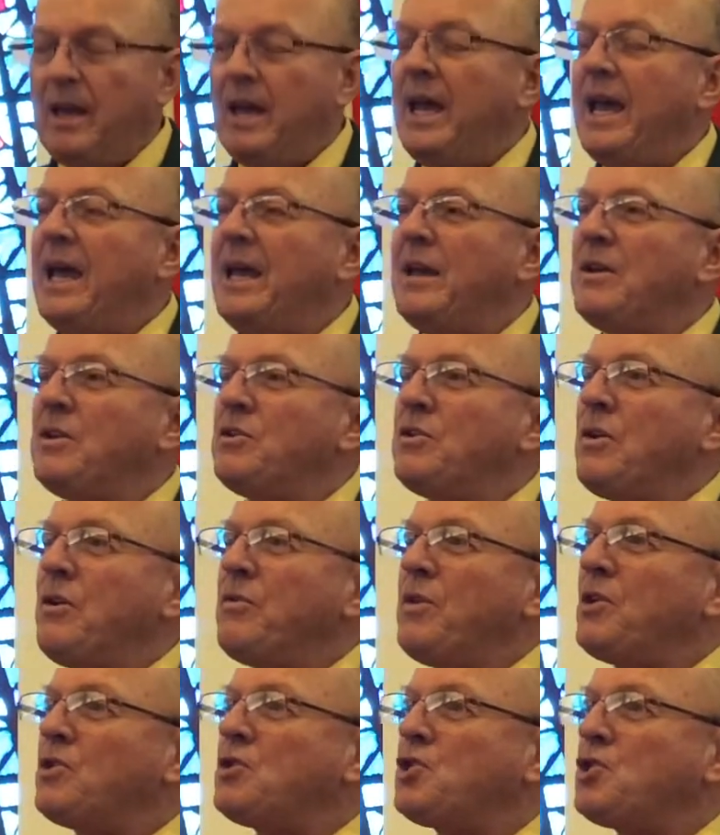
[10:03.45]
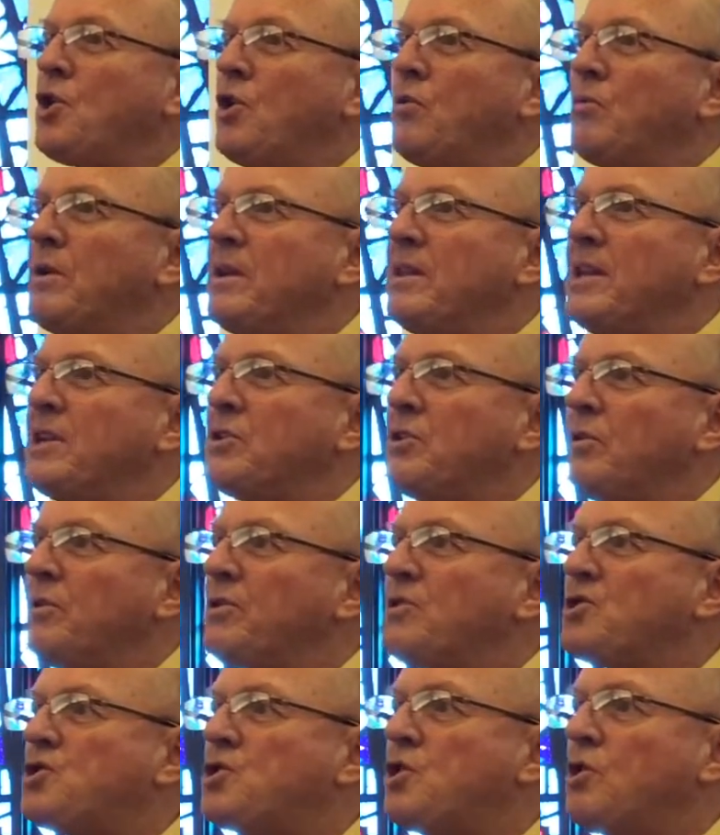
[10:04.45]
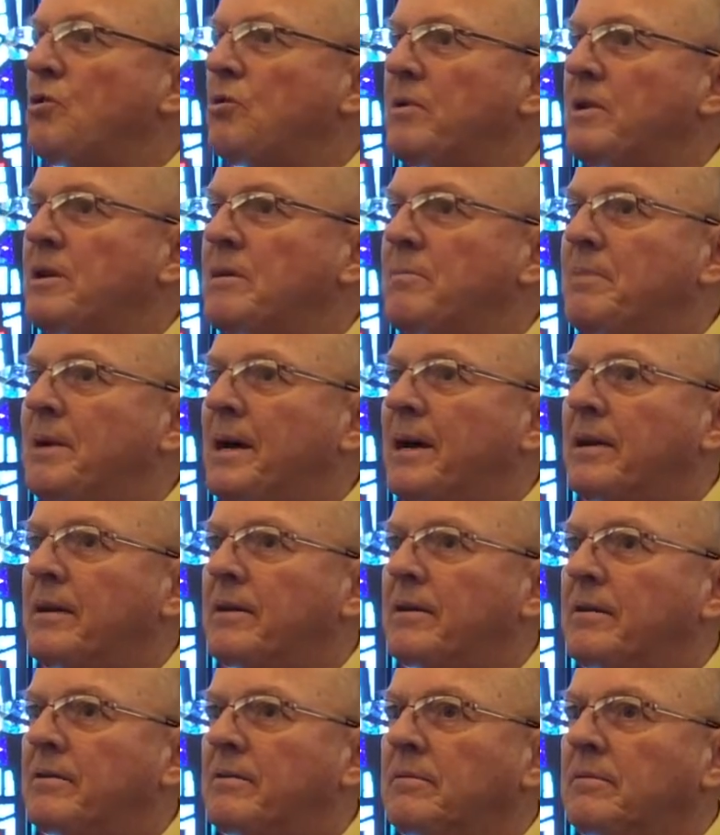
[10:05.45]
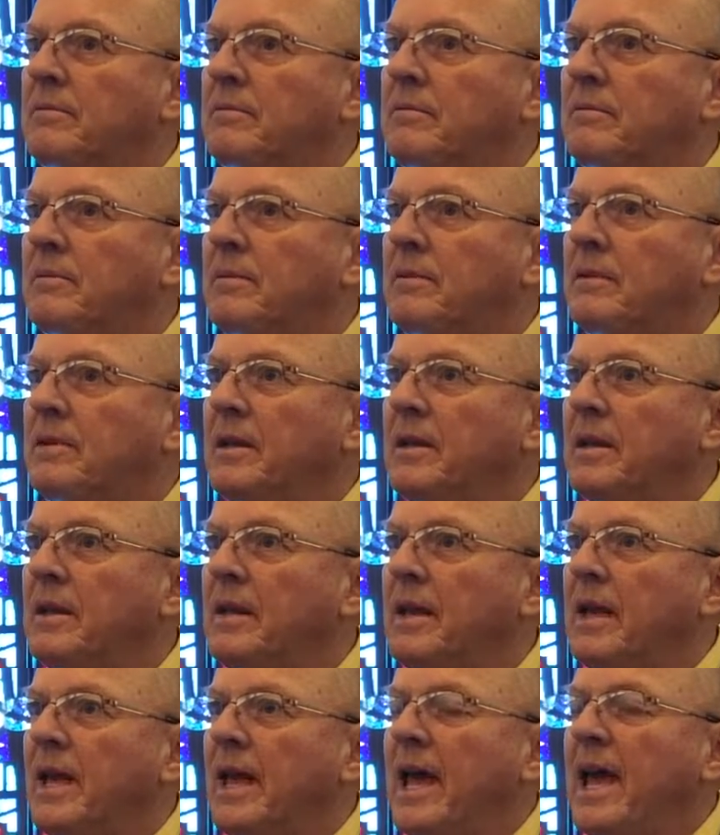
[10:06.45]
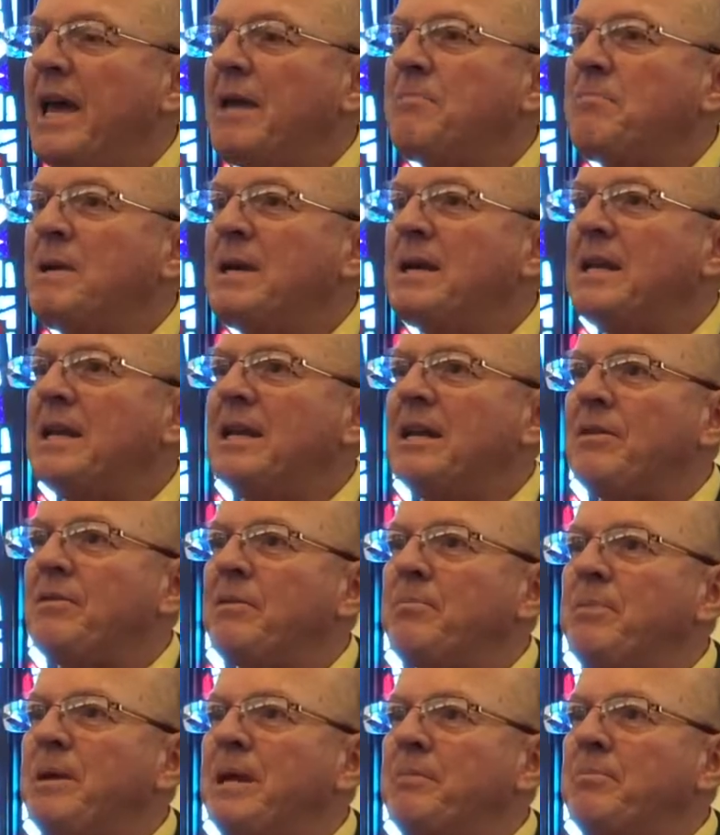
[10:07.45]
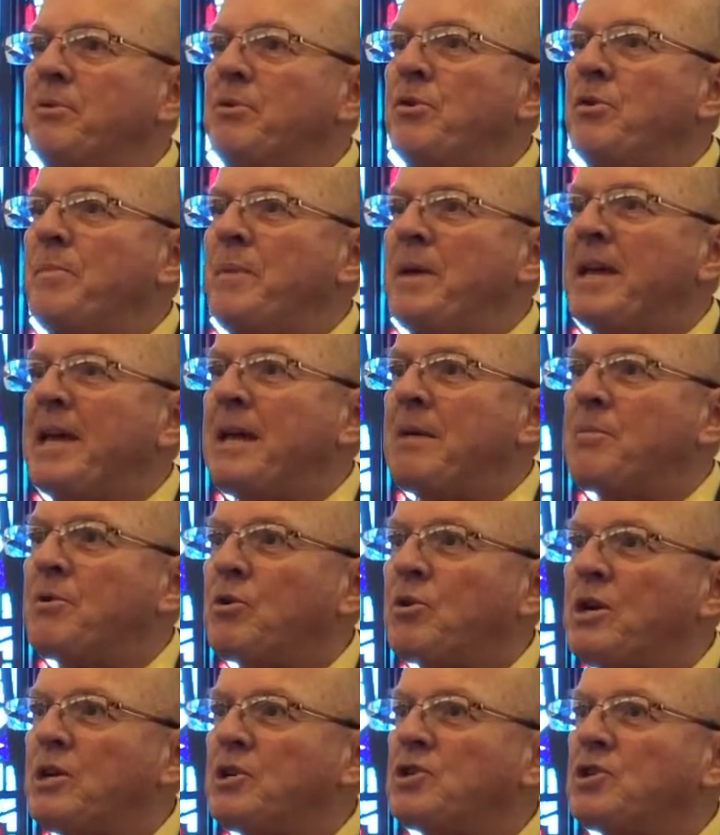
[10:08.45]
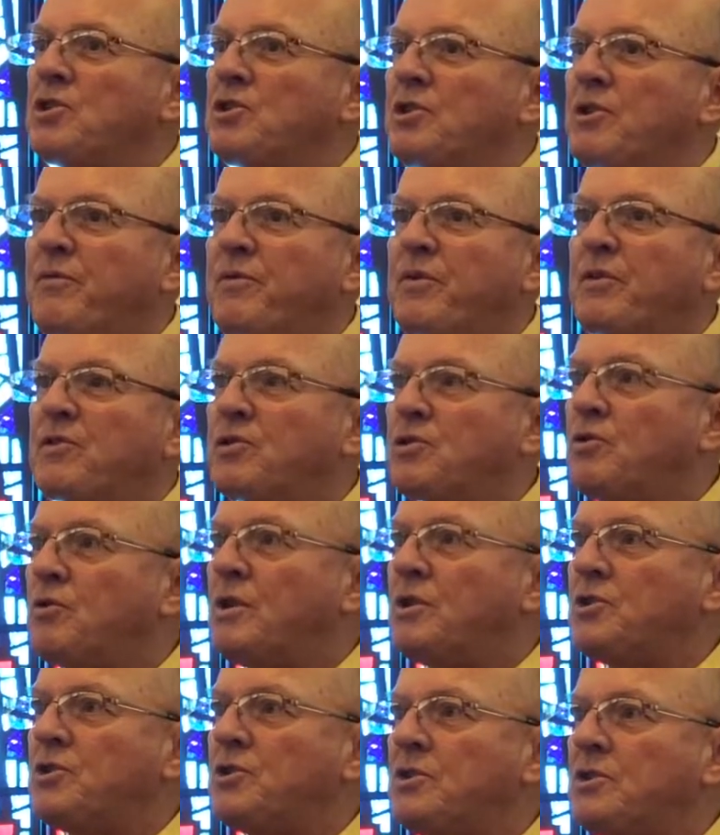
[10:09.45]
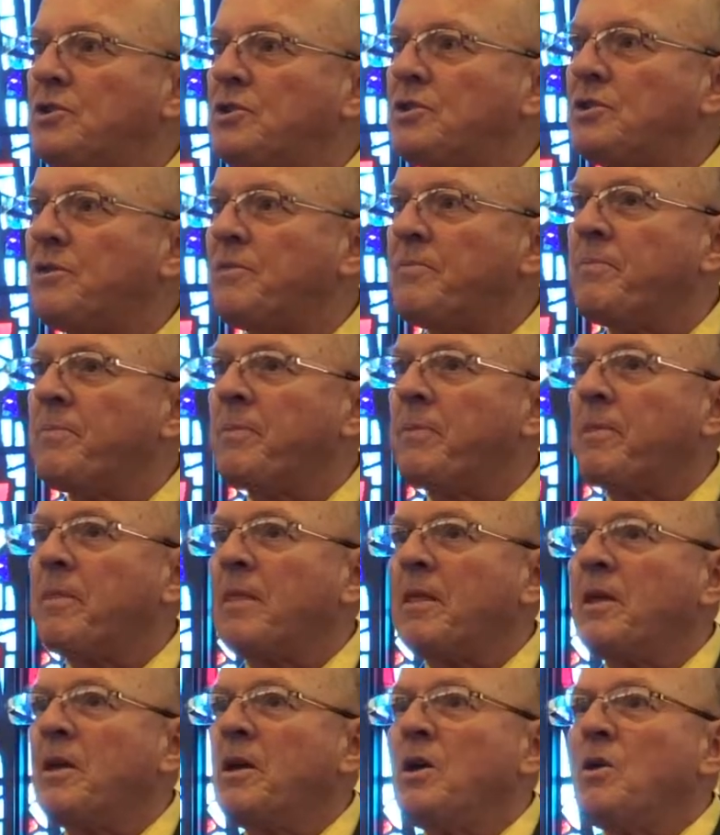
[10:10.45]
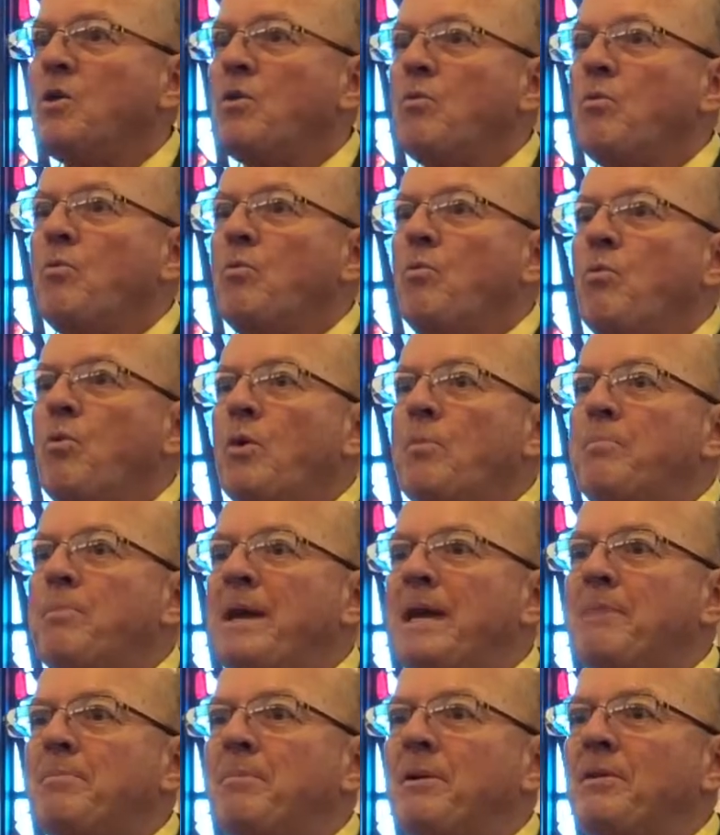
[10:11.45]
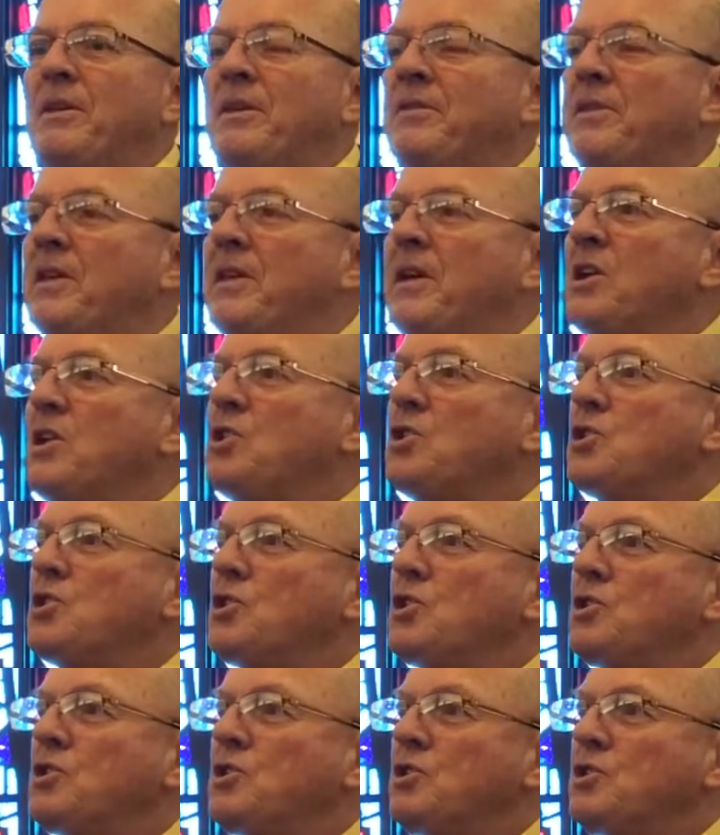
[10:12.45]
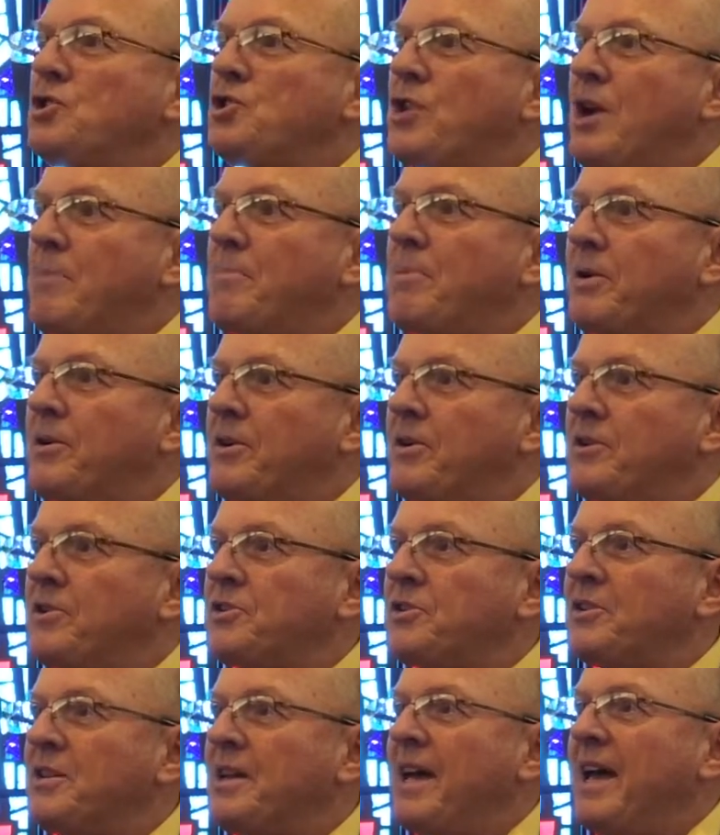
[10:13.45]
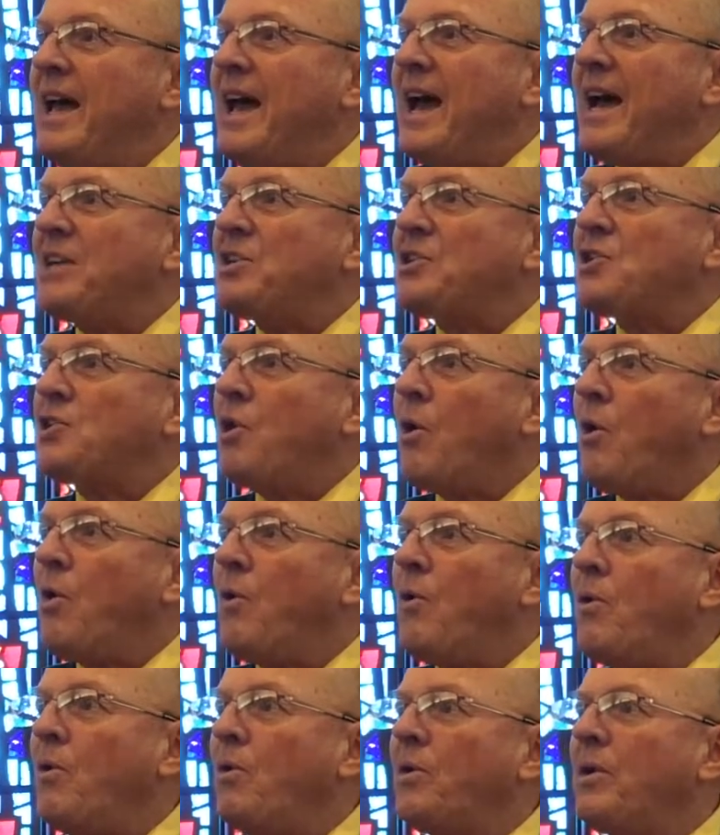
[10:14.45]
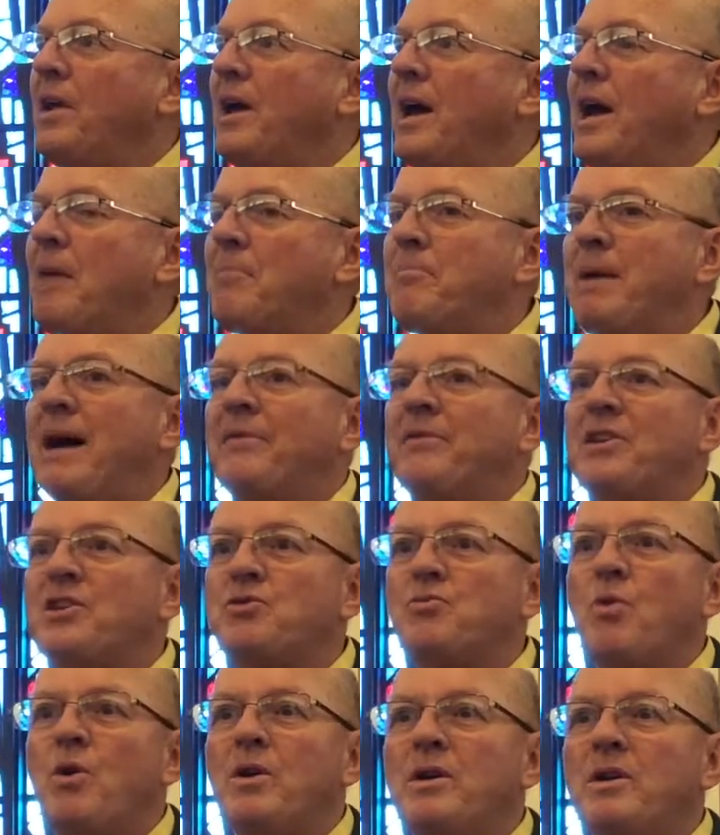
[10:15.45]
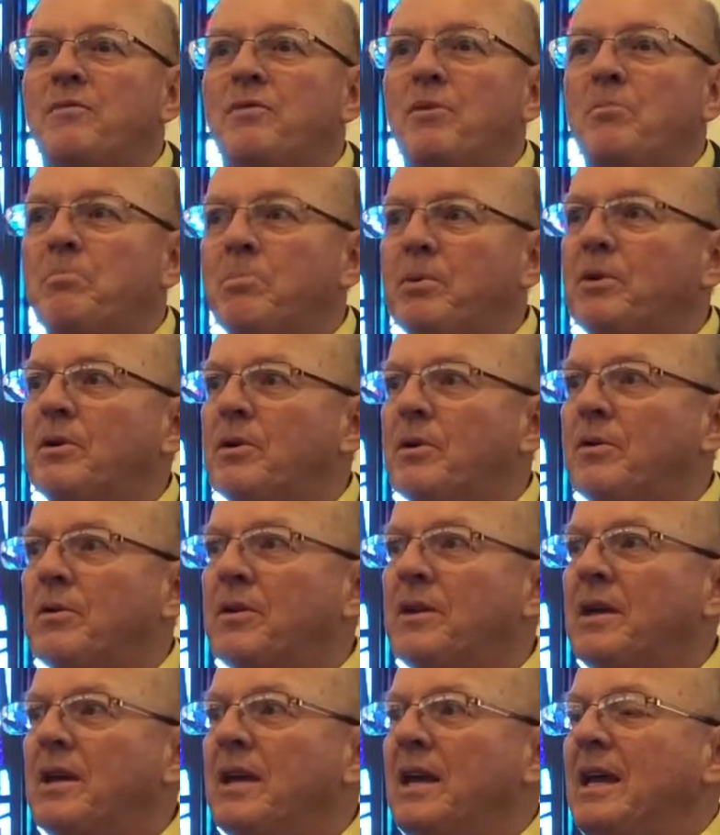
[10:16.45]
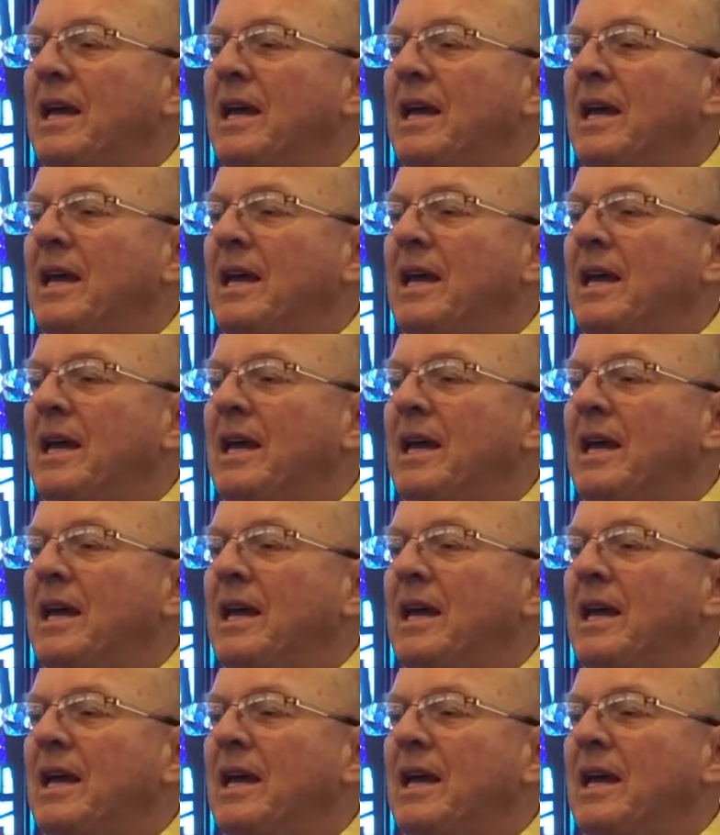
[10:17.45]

And their children, they told their children about it. And many of the people who became Christians, the first Christians, were people that the shepherders had told about this wonderful birth.